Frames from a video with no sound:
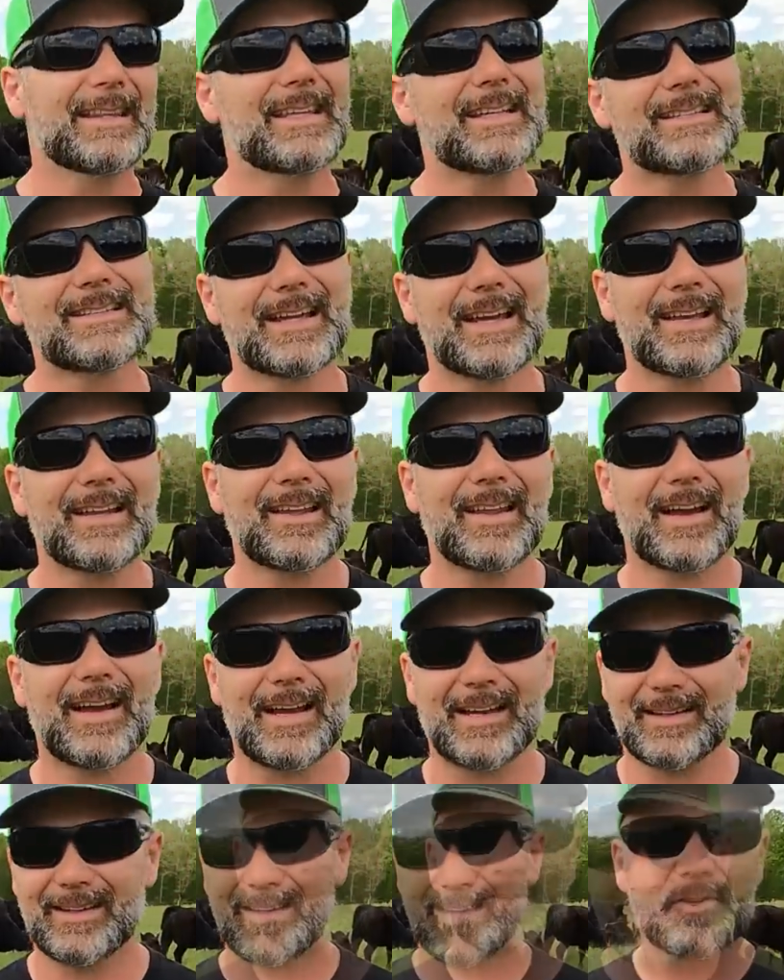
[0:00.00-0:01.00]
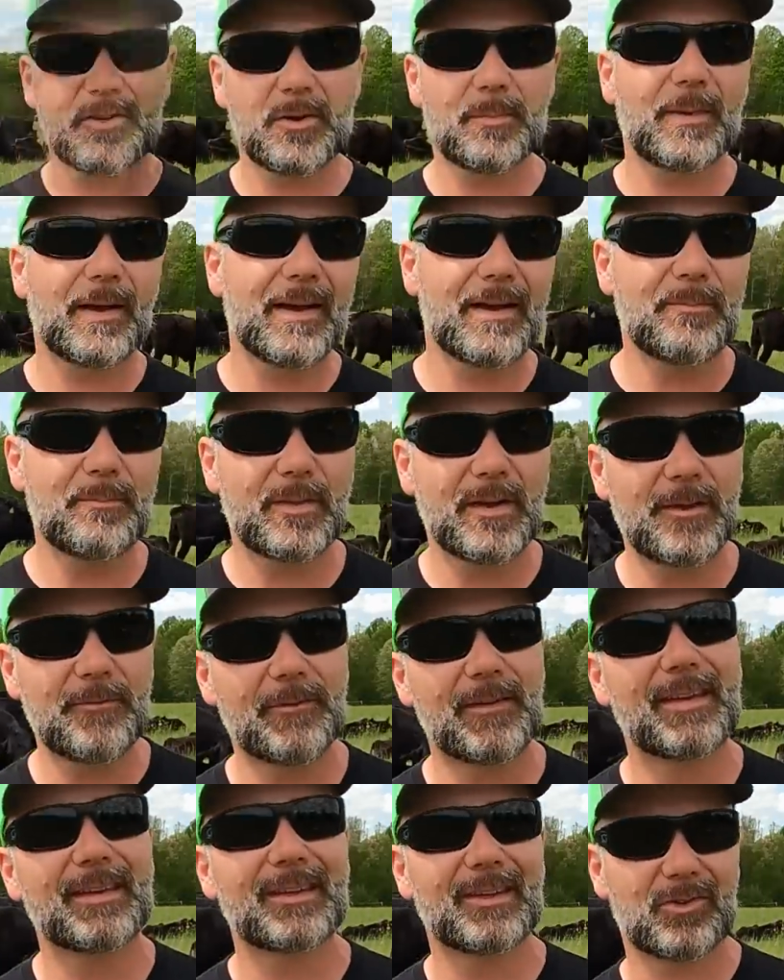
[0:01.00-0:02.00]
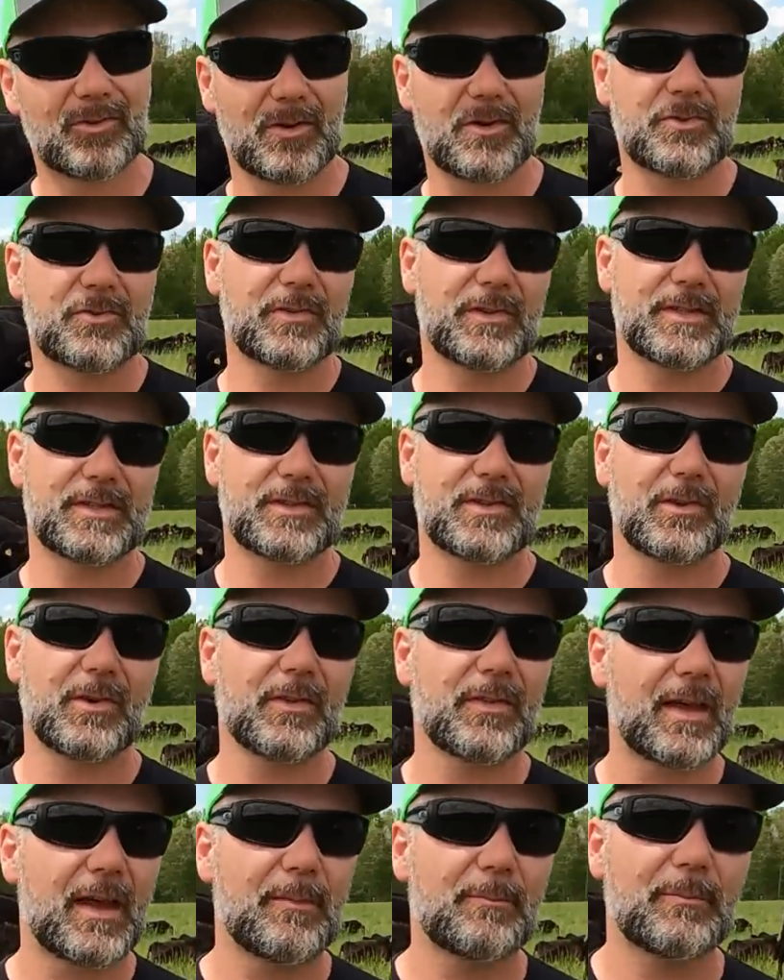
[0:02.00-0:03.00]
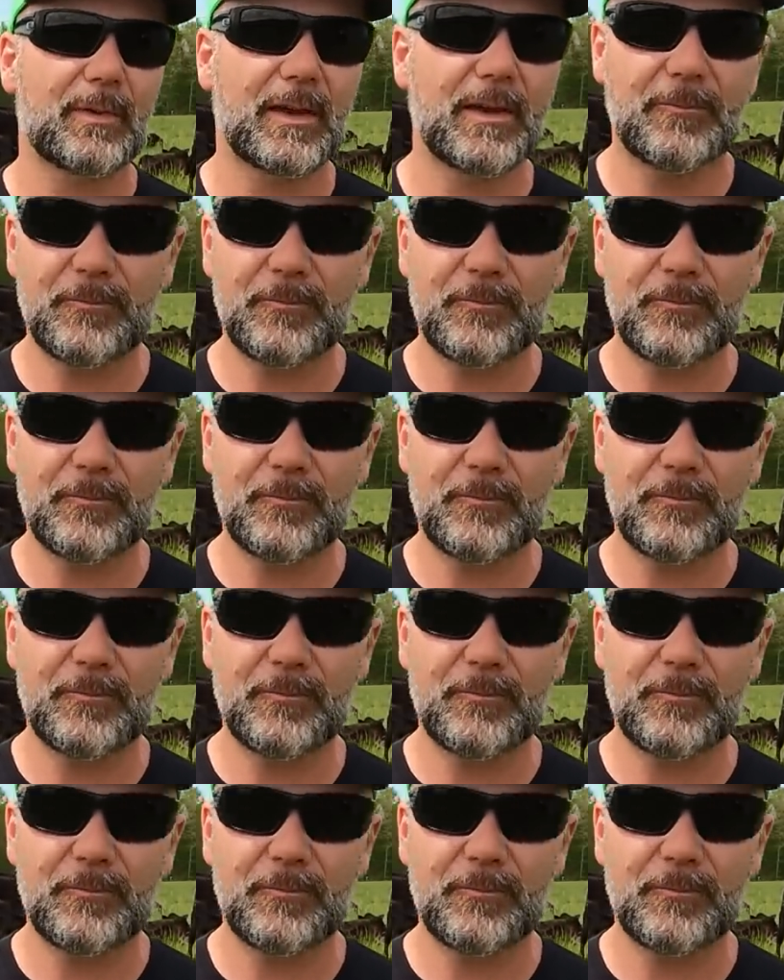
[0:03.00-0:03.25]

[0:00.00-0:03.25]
in the daylight. So you're buying beef in the grocery store. That